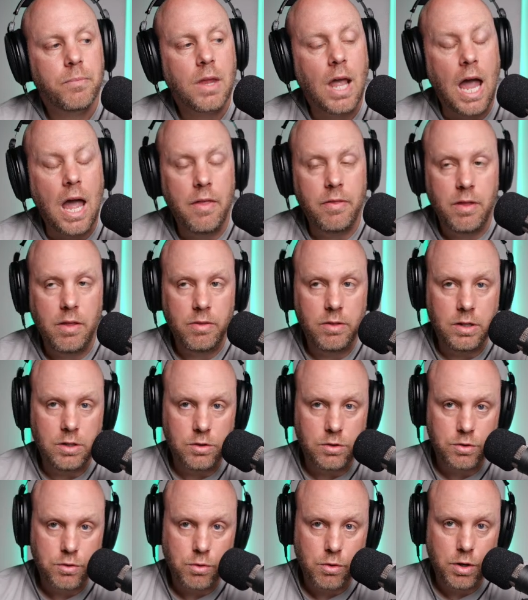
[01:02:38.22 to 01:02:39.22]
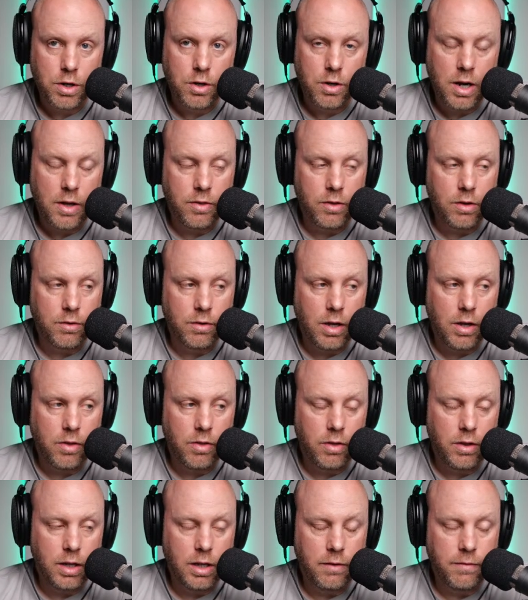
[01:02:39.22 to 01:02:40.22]
and then the destroyer
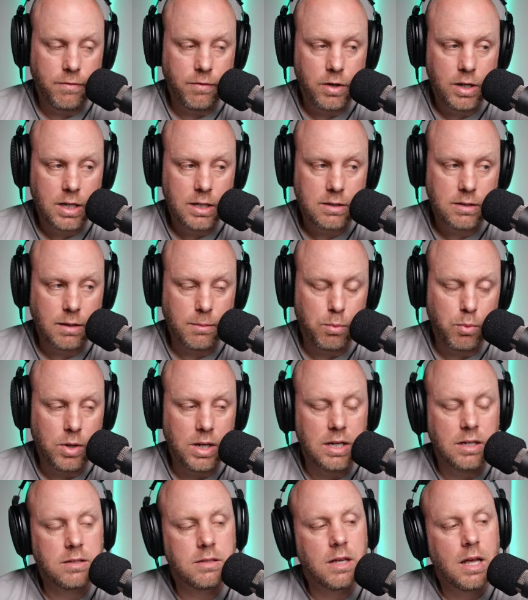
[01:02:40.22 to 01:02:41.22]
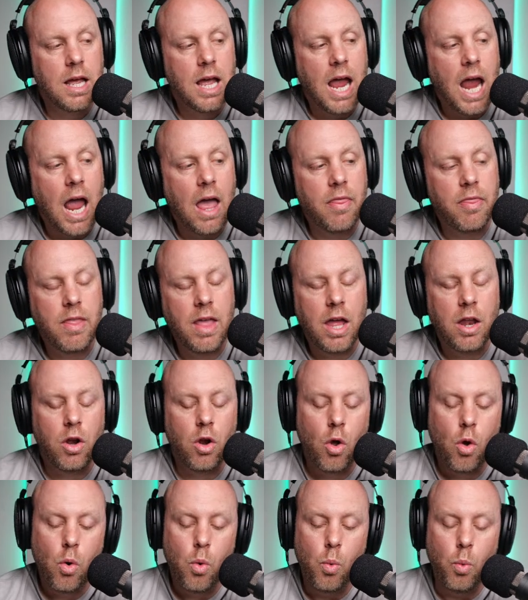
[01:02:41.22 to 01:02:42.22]
and the frigate slipways, and then
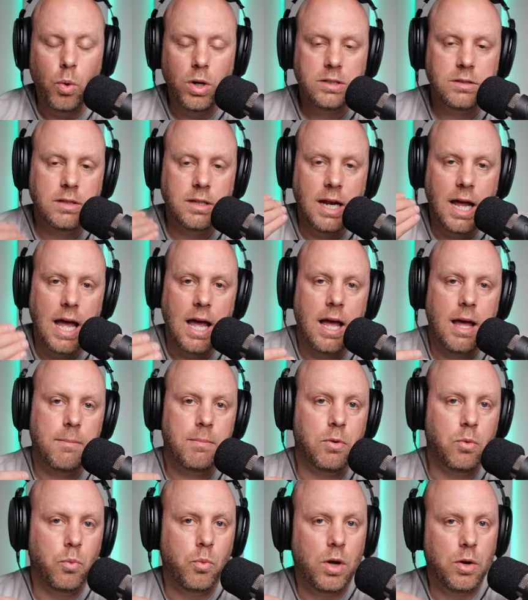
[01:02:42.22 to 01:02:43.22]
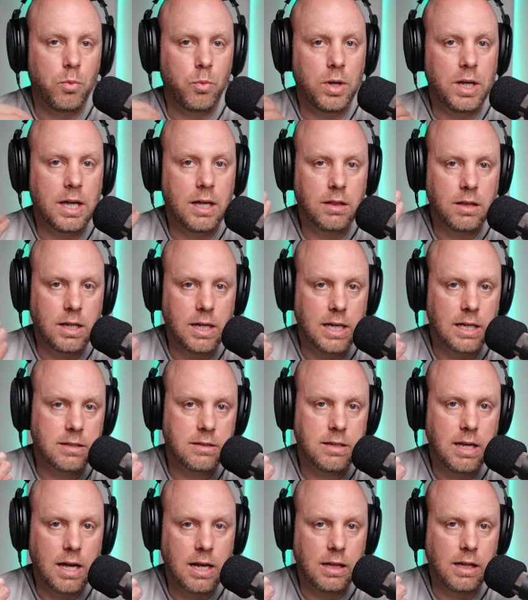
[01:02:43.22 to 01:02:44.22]
what's going to happen when we get the next
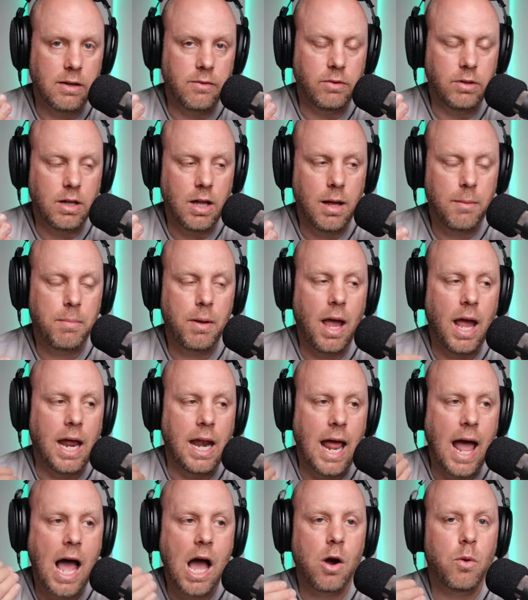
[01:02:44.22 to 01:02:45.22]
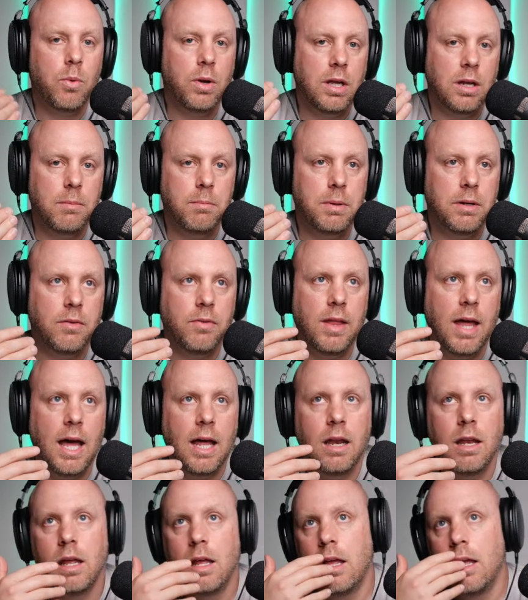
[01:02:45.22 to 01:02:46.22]
tech level up, and how are we going to build that?
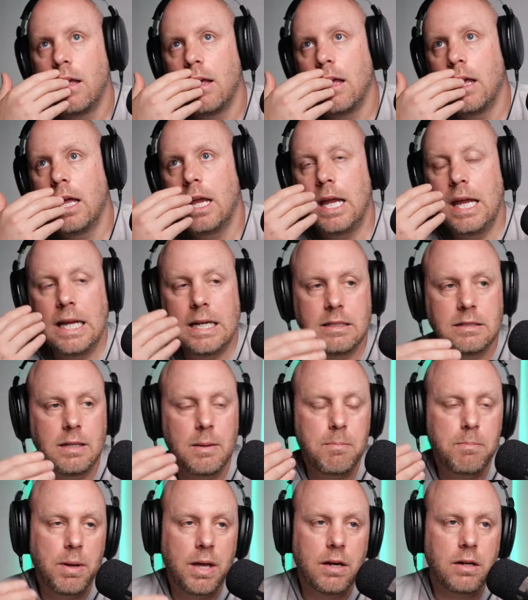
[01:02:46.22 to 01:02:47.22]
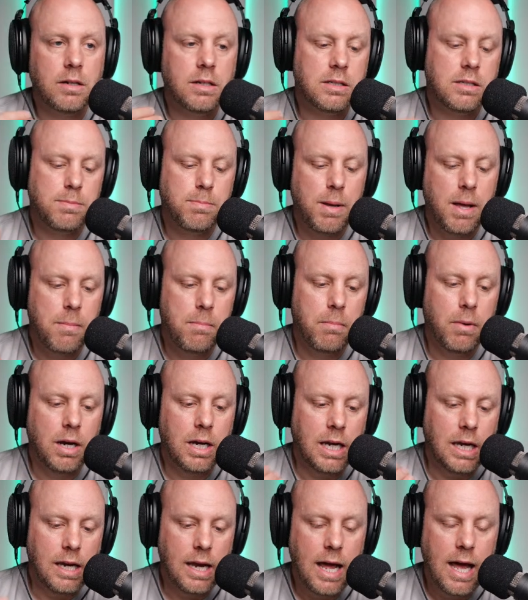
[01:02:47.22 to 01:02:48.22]
Is it better to spend
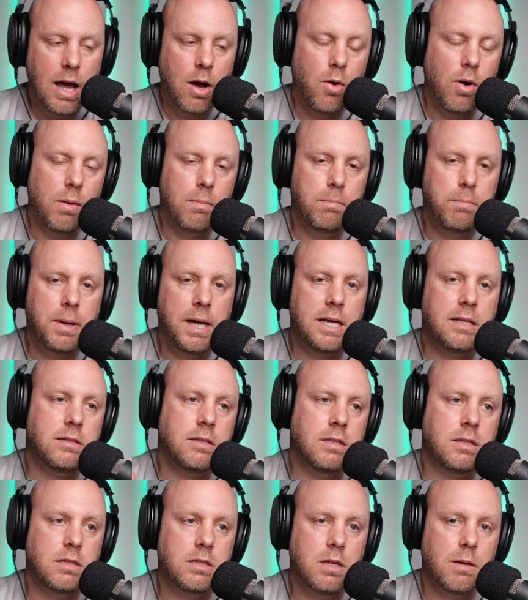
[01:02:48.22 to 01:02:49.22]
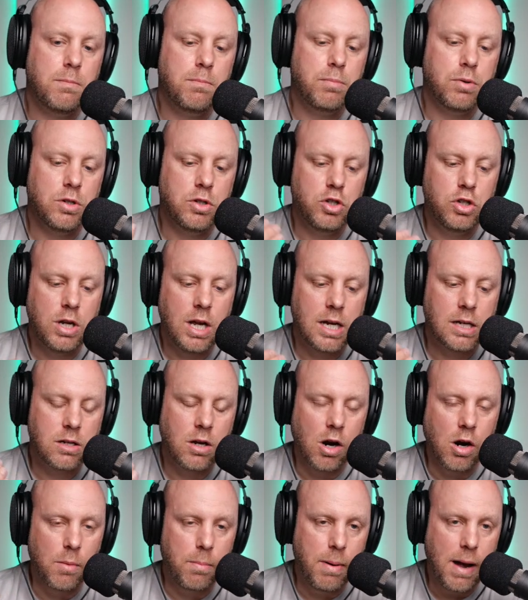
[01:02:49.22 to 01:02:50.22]
money now on bases to project
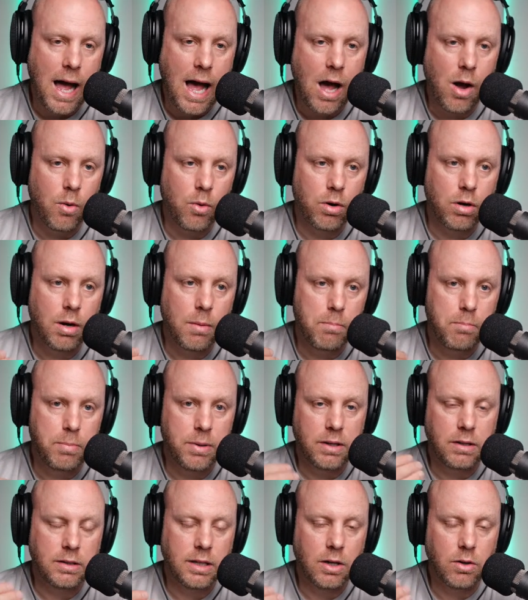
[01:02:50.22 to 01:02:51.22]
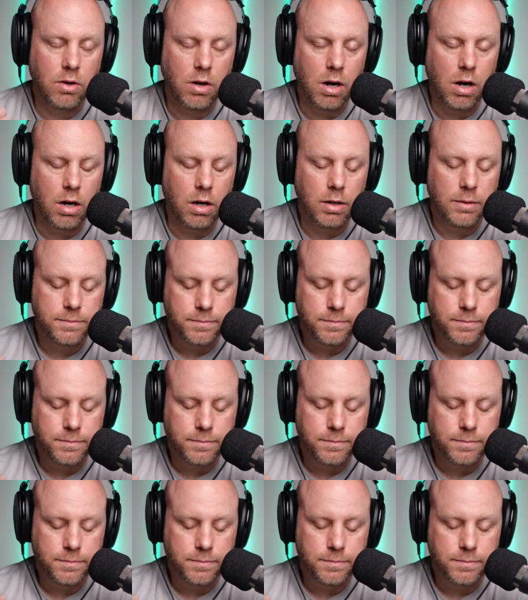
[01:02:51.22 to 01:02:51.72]
our power and build out our